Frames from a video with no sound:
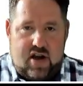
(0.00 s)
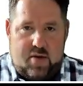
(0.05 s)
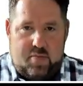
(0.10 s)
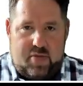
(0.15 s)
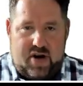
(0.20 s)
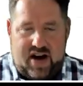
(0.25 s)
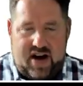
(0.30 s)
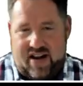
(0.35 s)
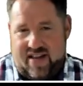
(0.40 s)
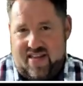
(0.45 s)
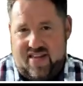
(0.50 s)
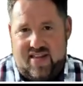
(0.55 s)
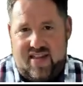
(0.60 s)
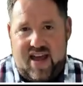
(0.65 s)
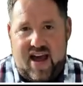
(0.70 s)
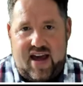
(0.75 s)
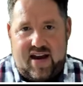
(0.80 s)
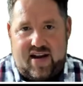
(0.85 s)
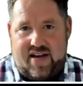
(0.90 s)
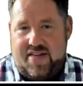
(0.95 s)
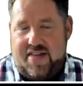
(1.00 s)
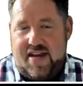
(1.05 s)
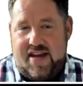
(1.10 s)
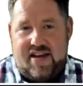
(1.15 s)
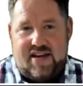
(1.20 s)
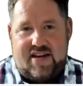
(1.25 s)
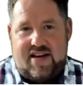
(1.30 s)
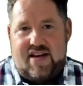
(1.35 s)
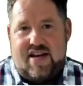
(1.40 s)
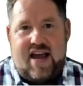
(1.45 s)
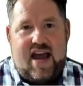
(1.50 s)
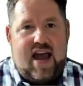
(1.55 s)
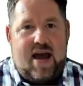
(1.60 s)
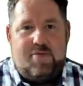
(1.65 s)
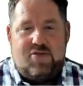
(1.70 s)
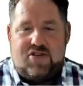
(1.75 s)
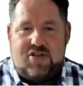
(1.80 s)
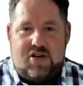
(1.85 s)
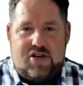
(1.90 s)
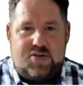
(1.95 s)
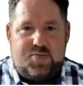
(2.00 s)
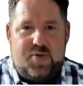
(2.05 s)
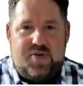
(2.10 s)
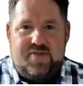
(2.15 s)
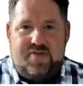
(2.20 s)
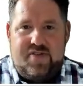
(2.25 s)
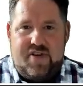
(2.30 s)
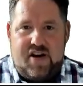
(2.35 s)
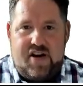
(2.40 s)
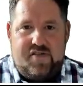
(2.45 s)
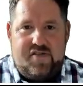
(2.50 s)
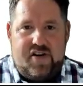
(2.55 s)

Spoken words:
But other than that, I think Amazon's been very,